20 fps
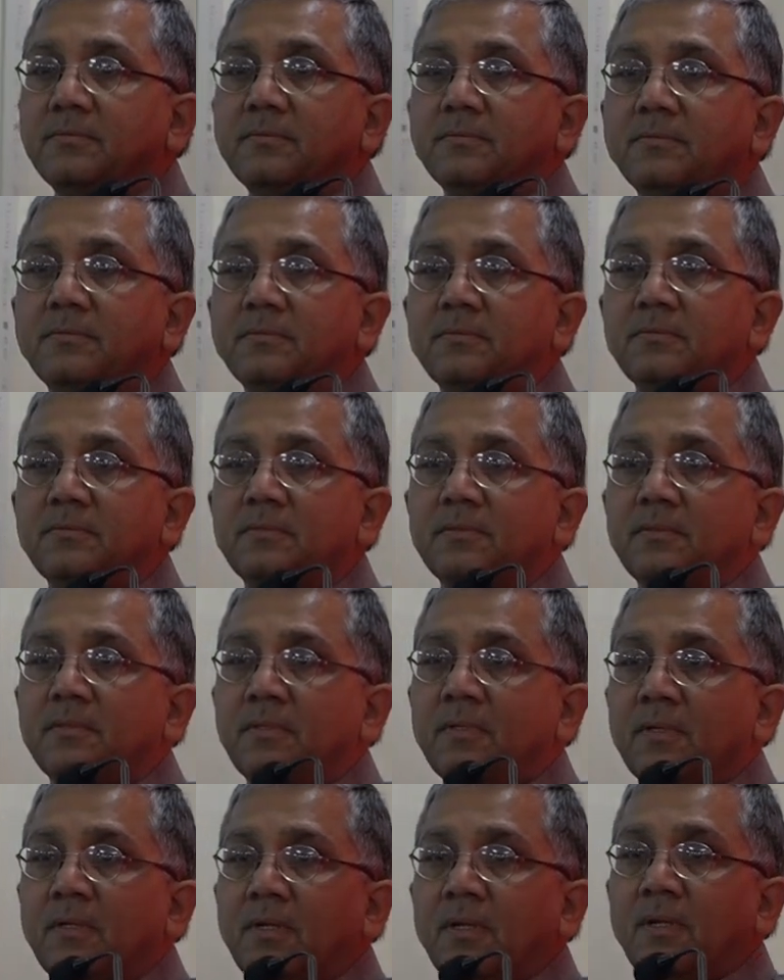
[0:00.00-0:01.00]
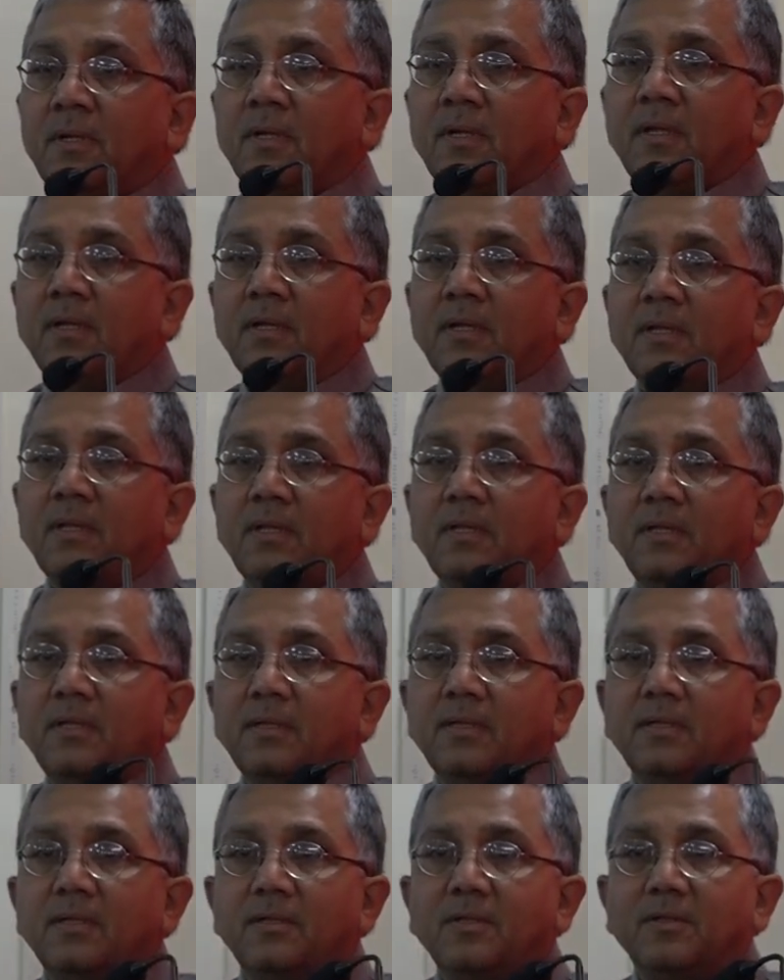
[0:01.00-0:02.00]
[no speech]